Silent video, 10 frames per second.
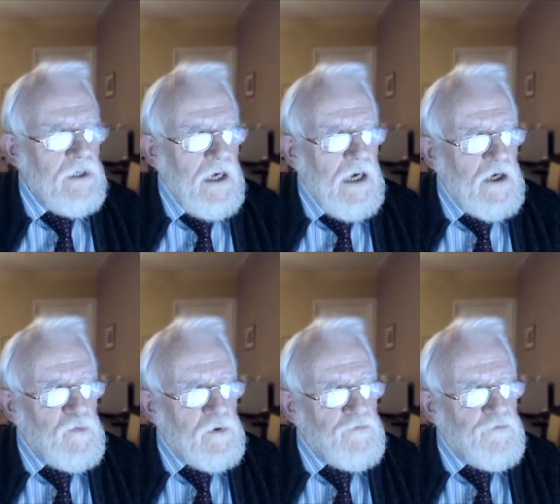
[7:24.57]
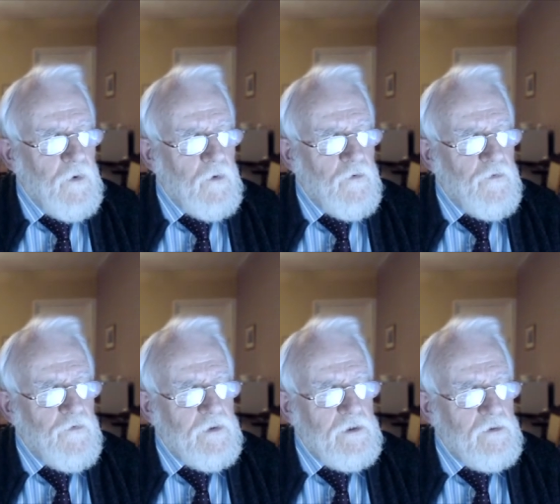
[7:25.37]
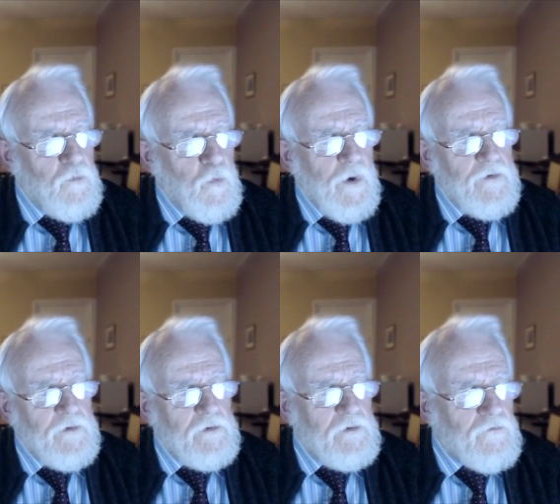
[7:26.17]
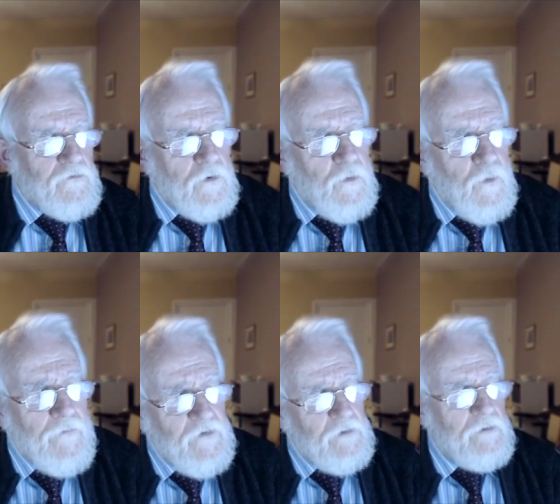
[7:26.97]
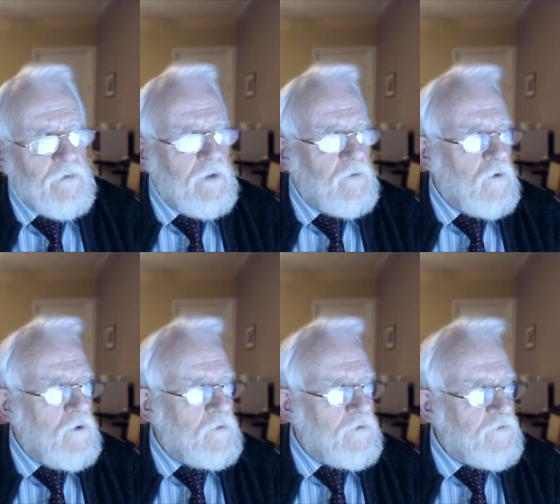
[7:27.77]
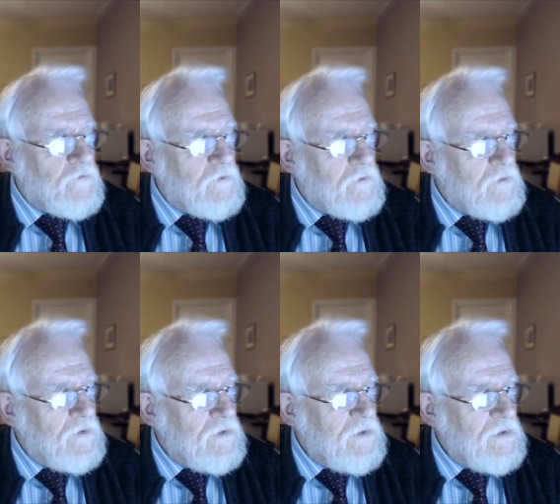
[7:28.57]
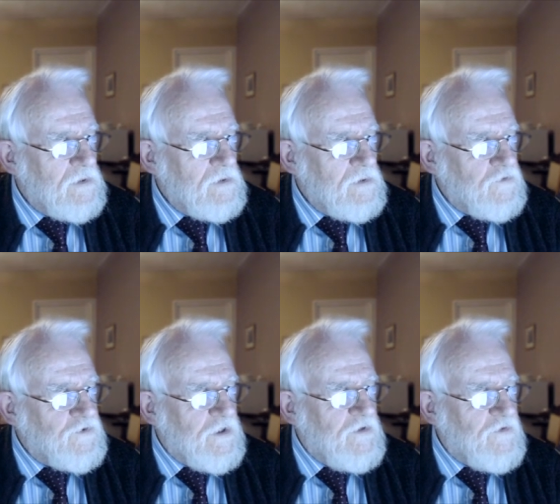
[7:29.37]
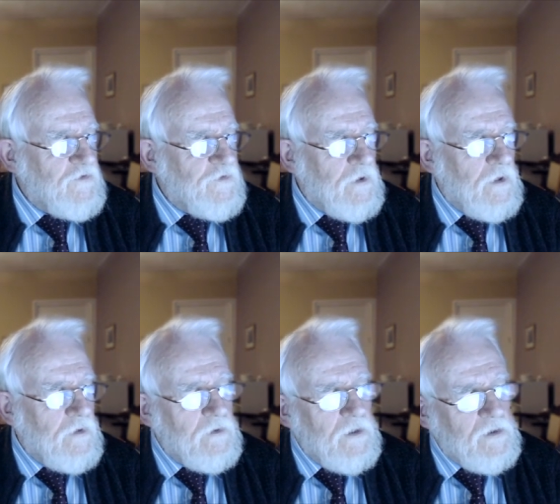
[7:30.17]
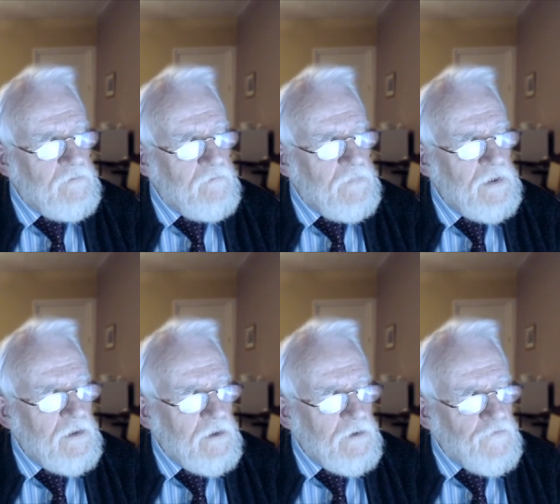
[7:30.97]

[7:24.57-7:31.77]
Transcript: I will follow thee whithersoever thou goest. And Jesus said unto him, The